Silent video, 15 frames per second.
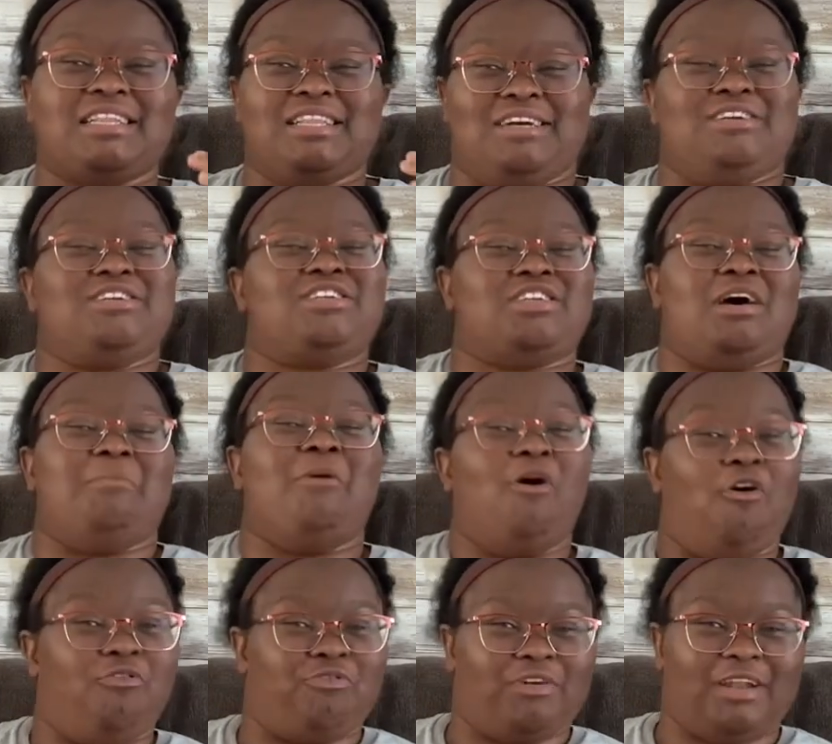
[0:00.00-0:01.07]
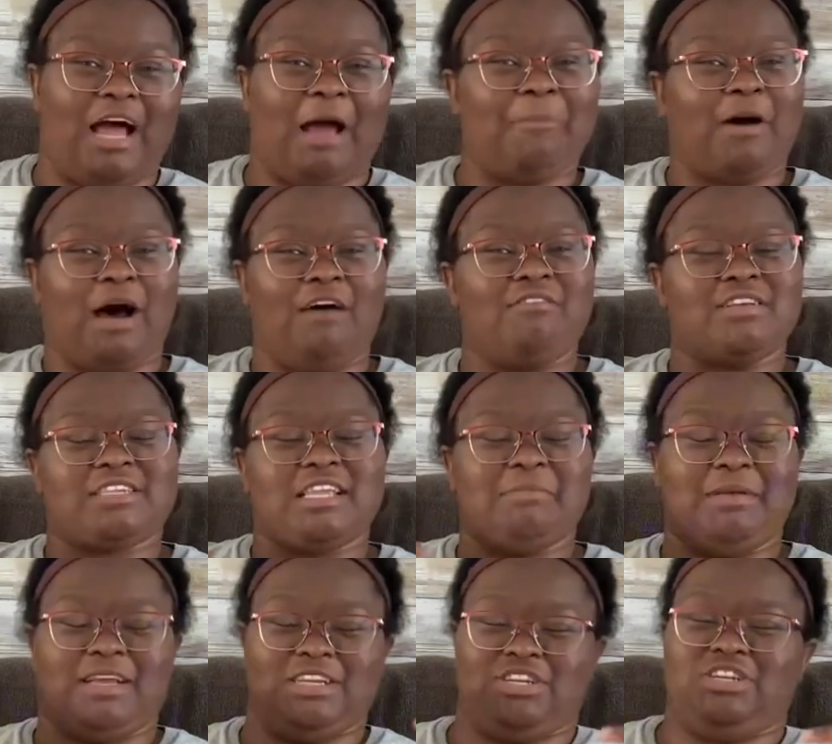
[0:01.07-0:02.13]
There's some overlap, obviously,
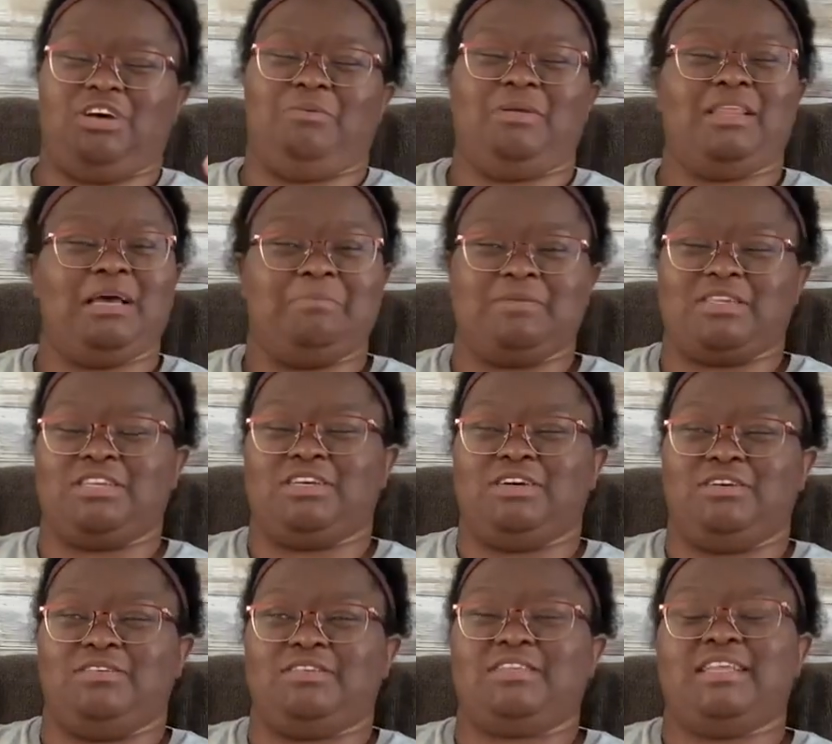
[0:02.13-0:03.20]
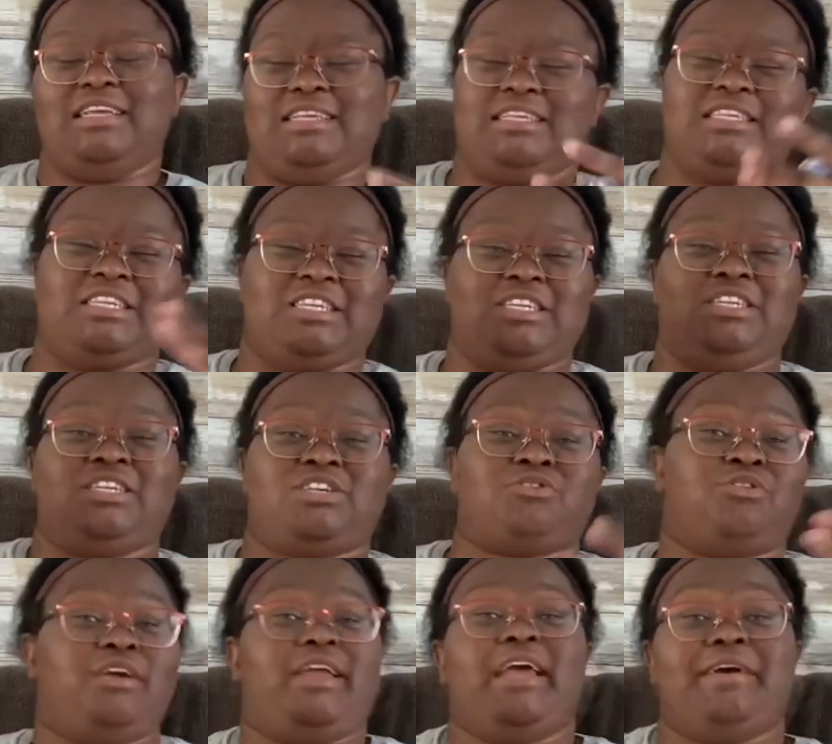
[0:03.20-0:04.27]
because, you know, with episodes, things, the
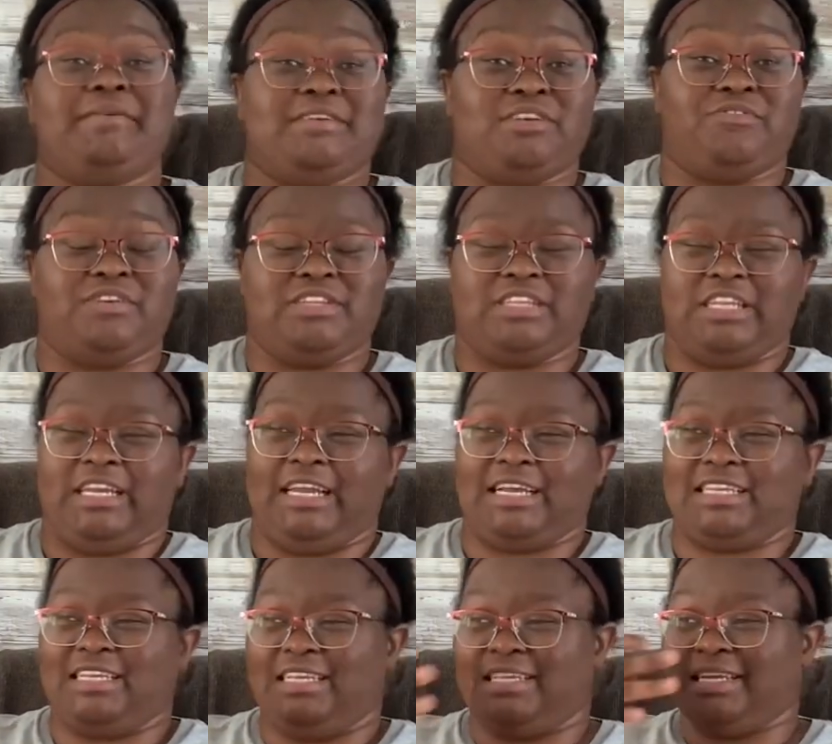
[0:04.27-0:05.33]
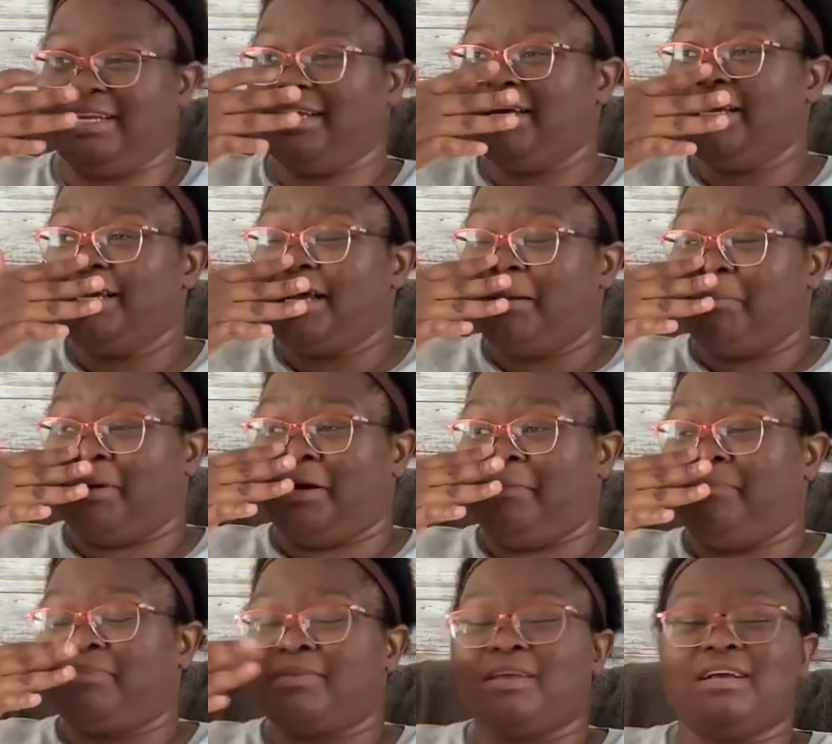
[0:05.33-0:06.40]
story carries over to the next season. But
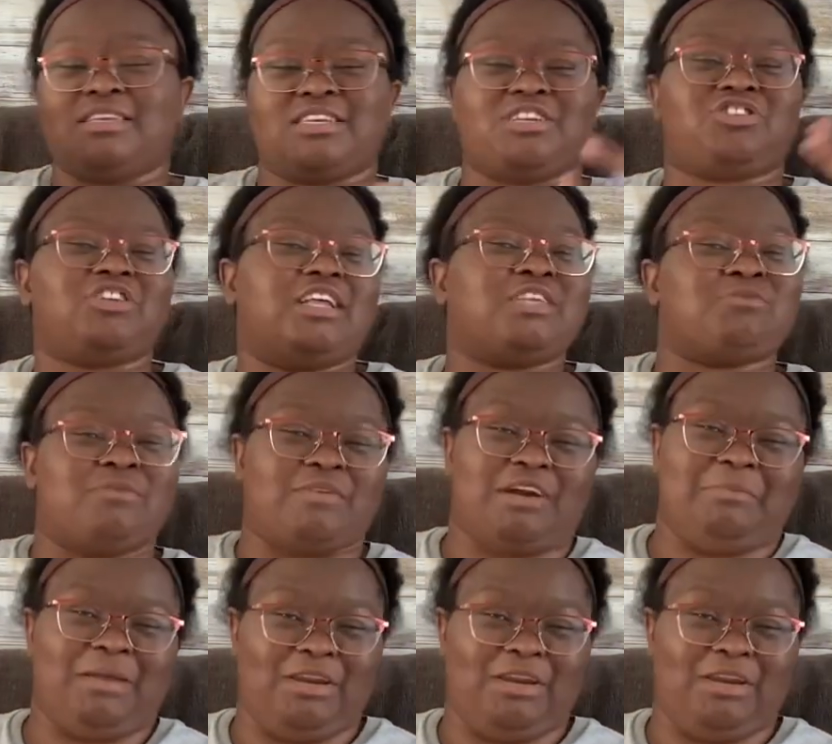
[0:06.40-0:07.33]
essentially, that's what we're going to be